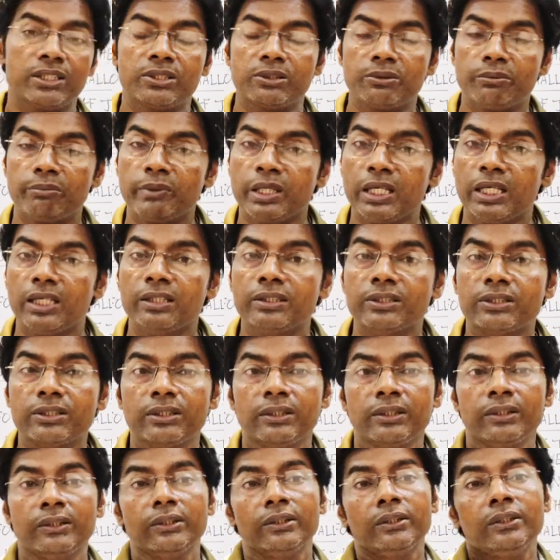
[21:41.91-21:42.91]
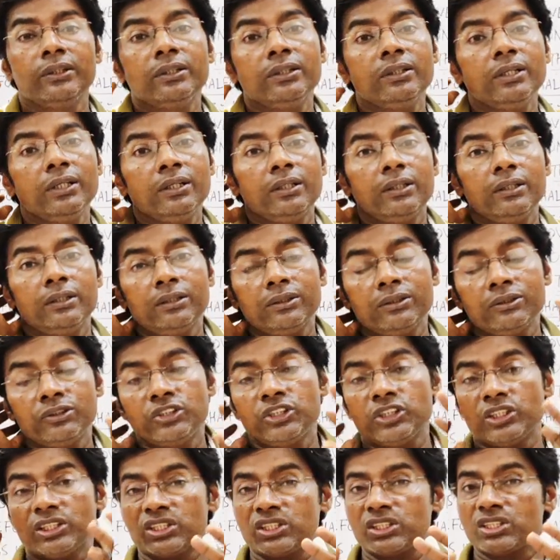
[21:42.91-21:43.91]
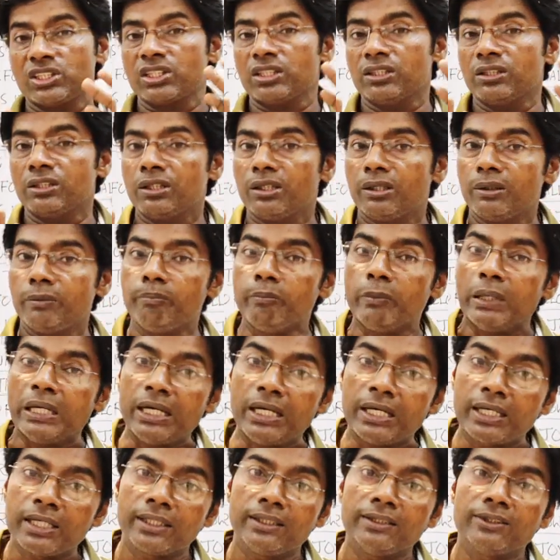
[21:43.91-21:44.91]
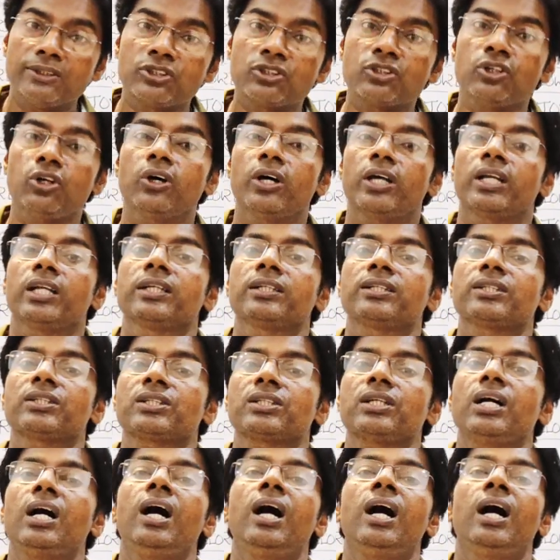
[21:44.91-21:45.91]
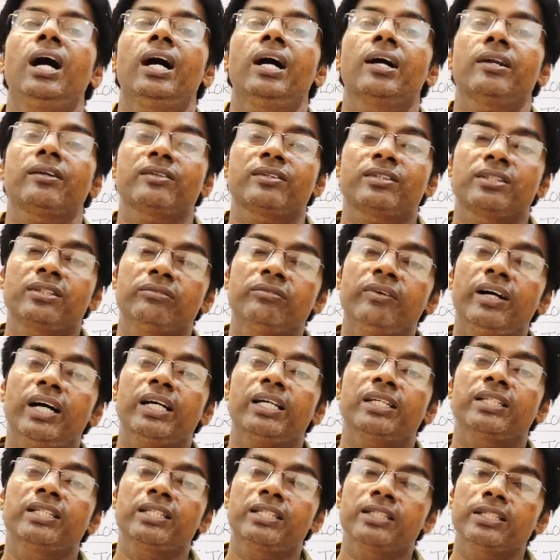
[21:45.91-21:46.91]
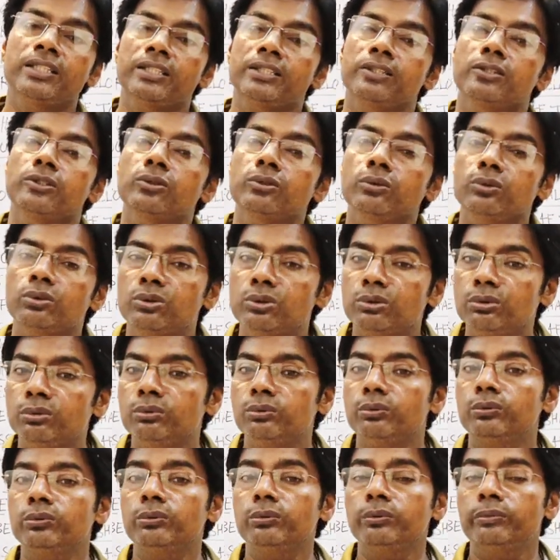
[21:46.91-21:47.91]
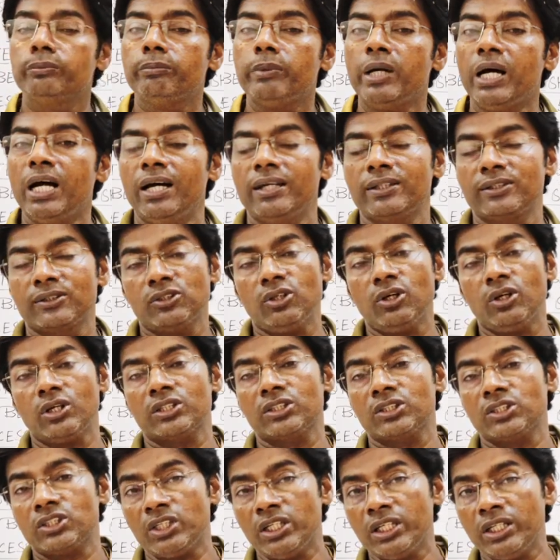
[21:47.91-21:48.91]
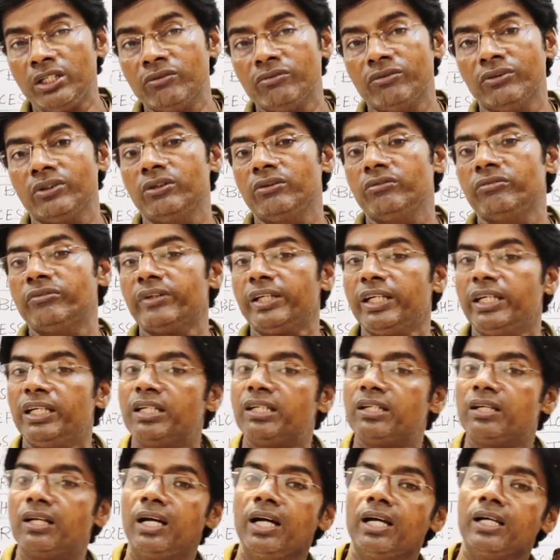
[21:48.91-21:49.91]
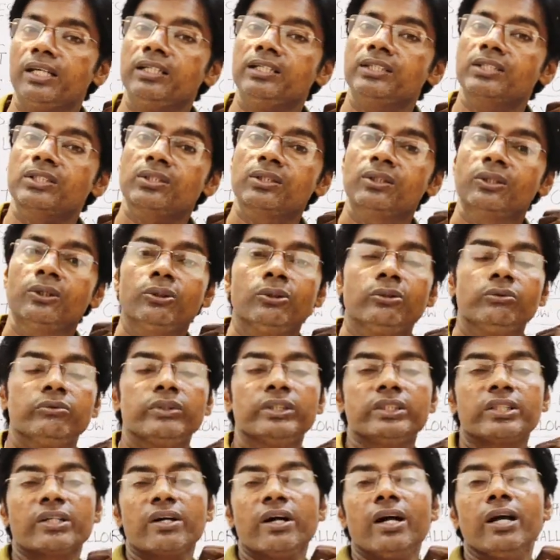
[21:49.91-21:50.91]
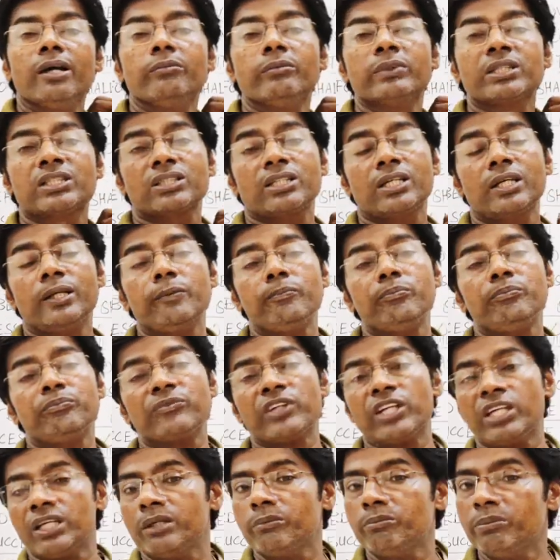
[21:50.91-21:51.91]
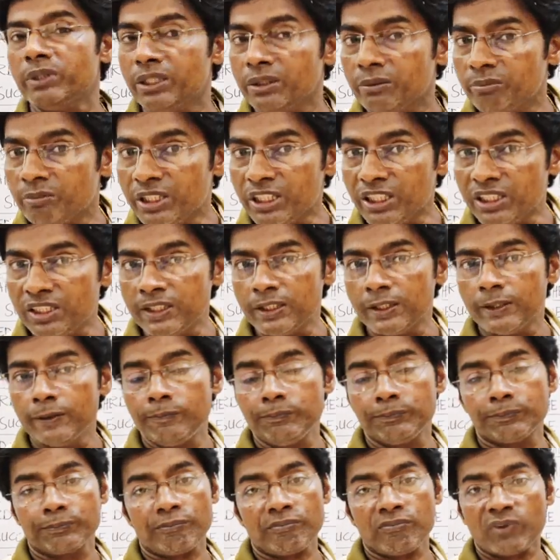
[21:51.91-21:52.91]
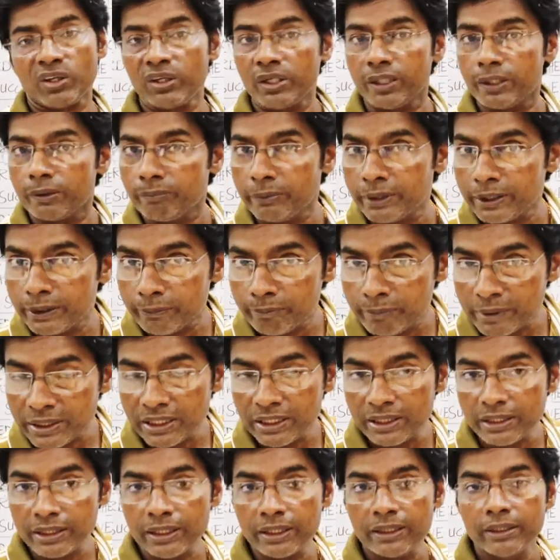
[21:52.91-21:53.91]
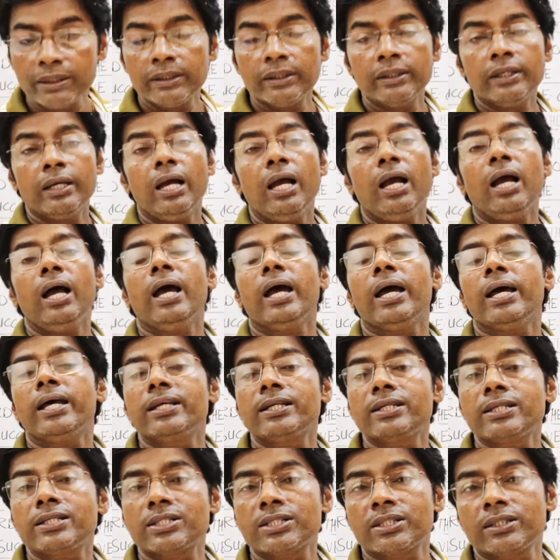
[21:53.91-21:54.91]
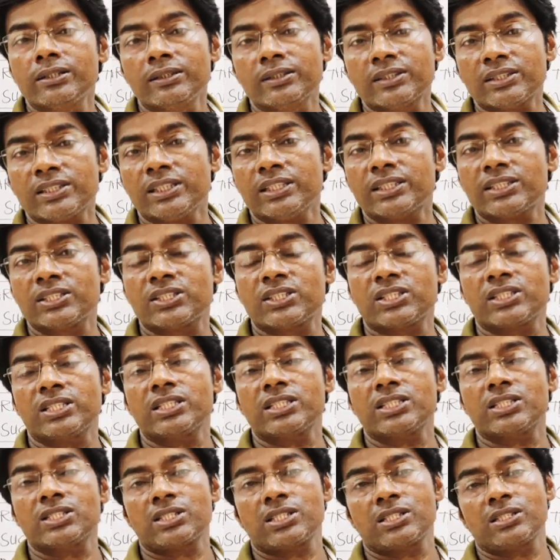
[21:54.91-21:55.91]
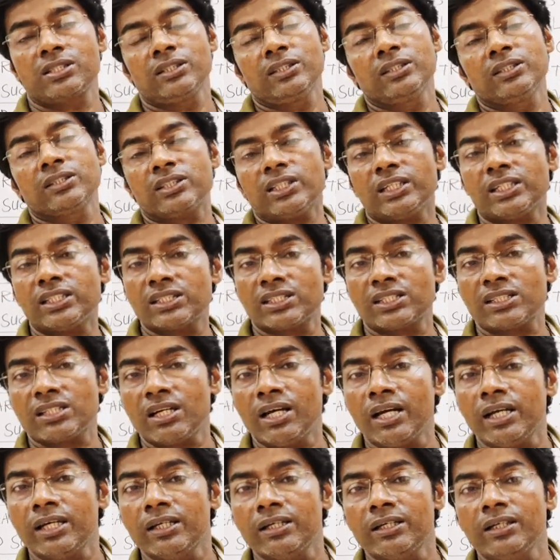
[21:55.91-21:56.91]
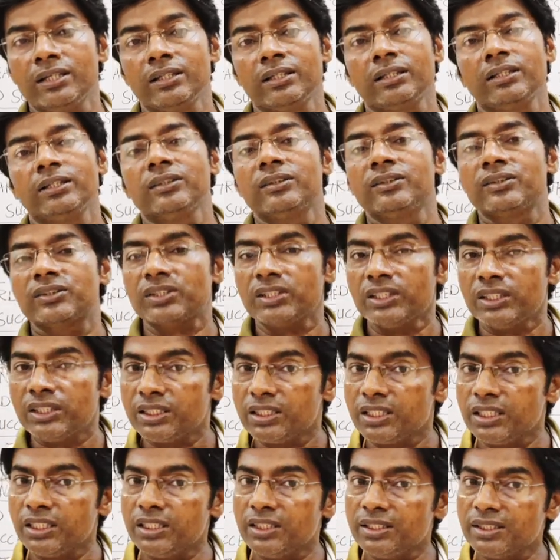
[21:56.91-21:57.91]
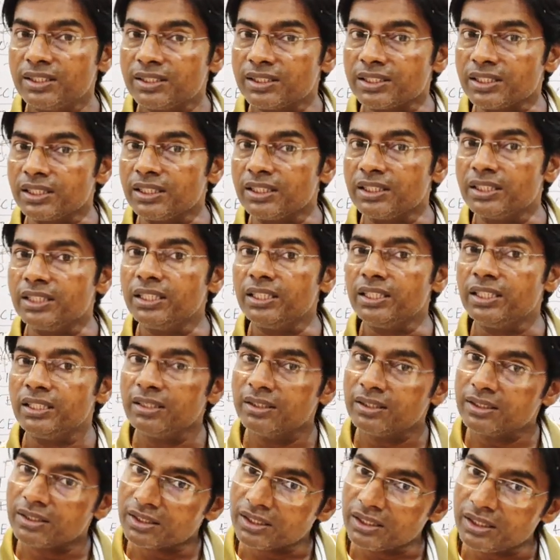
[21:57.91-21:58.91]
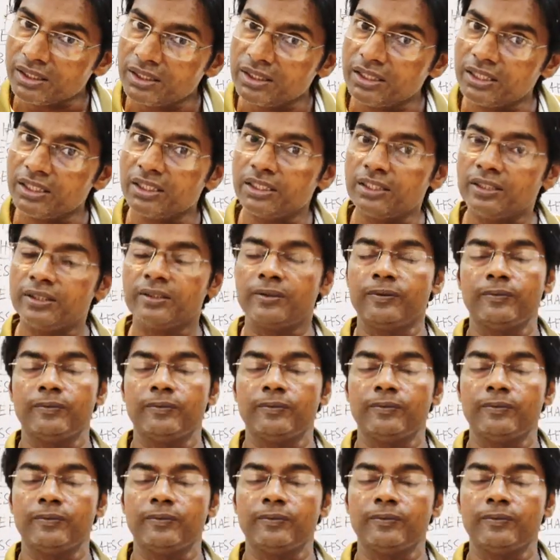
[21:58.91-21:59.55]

It means just Milton's sonnets are divided into two parts: octave of 8 lines with rhyme scheme ABBA, ABBA, and sestet 6 line CD, CD, CD.